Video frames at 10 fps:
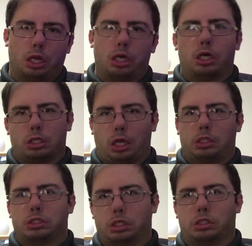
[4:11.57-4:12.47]
Oh,
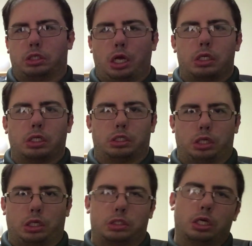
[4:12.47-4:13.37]
actually, there's a couple other
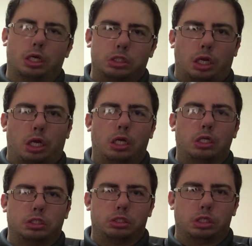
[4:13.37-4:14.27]
things. Look,
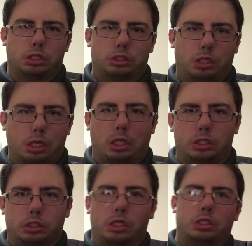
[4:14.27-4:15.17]
one of the
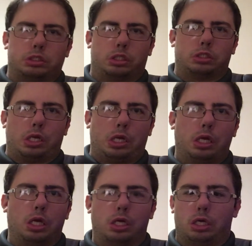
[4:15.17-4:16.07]
biggest things to me
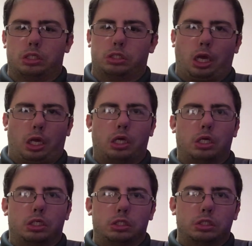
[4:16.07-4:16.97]
is that
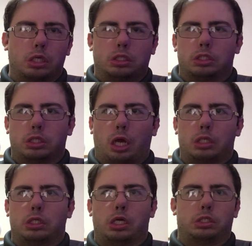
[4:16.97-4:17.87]

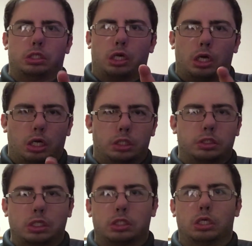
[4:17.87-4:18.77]
Microsoft is
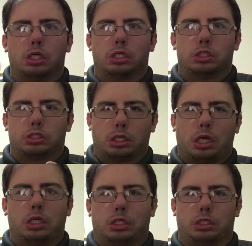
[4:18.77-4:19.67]
always
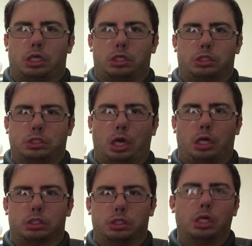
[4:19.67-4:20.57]
sticking to their
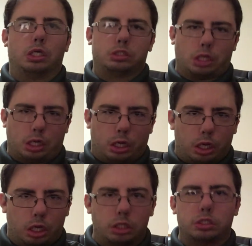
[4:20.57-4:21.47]
guns. They
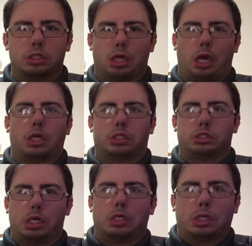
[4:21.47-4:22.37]
always have to
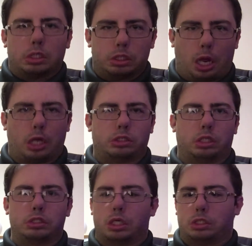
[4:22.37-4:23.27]
be
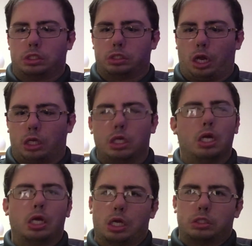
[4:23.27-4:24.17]
classic Microsoft.
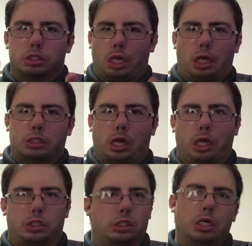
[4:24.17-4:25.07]
And for that
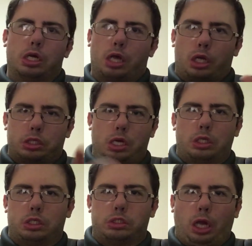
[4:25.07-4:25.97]
matter, on the
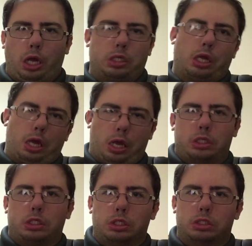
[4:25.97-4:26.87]
other side,
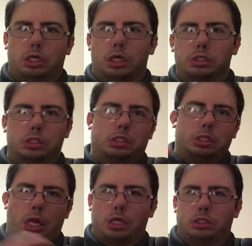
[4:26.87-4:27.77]
Apple is always
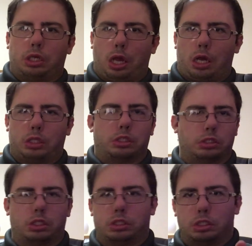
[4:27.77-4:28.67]
classic Apple.
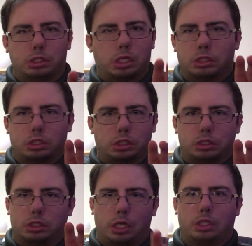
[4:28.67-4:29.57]
These two
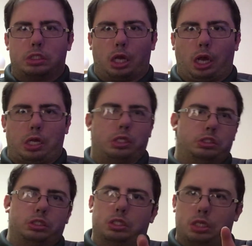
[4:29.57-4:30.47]
big
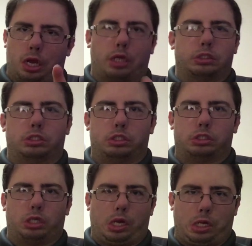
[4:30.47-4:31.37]
giants never
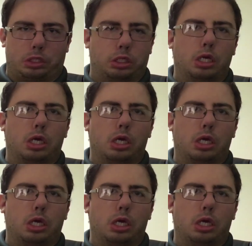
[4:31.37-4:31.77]
change.